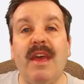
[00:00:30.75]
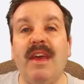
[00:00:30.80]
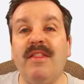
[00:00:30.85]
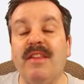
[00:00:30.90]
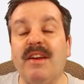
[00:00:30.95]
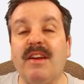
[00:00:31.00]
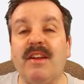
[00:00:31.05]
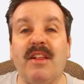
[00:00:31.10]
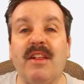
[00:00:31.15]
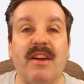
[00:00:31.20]

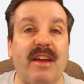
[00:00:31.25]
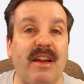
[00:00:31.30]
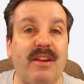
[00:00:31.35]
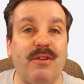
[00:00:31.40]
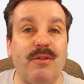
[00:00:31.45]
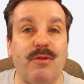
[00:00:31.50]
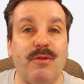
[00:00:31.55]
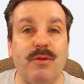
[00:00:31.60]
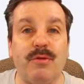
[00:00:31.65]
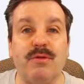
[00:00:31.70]
and then click
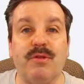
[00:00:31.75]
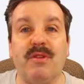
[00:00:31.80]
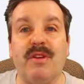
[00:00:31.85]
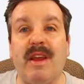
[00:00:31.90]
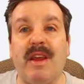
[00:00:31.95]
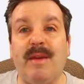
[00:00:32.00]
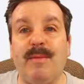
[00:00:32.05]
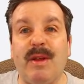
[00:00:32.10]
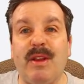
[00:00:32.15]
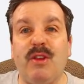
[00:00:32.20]
on your
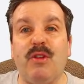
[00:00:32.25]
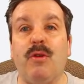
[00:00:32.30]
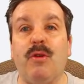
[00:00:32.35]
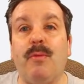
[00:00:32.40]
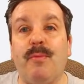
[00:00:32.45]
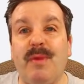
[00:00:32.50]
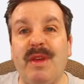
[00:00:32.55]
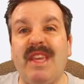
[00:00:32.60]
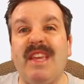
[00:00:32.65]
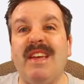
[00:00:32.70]
username, and
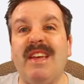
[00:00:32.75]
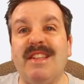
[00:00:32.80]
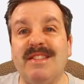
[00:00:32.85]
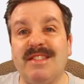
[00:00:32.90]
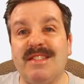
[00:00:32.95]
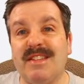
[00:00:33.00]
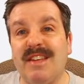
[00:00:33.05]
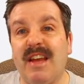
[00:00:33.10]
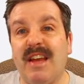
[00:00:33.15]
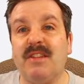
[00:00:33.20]
you'll be
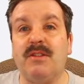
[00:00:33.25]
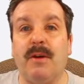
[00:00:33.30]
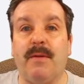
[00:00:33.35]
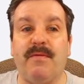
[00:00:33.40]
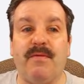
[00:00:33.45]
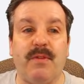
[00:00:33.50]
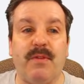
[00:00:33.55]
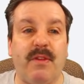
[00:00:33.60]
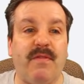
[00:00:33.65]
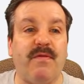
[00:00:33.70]
in
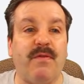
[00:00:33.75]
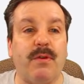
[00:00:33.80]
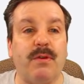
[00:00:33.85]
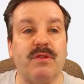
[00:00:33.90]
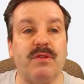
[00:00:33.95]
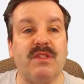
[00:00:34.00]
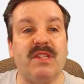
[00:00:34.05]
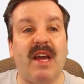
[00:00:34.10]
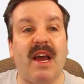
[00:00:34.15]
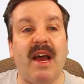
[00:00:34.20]
SketchUp for the
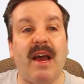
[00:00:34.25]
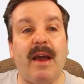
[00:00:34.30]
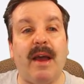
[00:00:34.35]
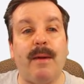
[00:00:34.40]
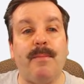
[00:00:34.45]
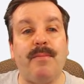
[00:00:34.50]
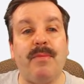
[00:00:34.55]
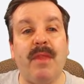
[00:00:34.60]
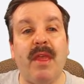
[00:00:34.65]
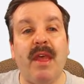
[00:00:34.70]
first time.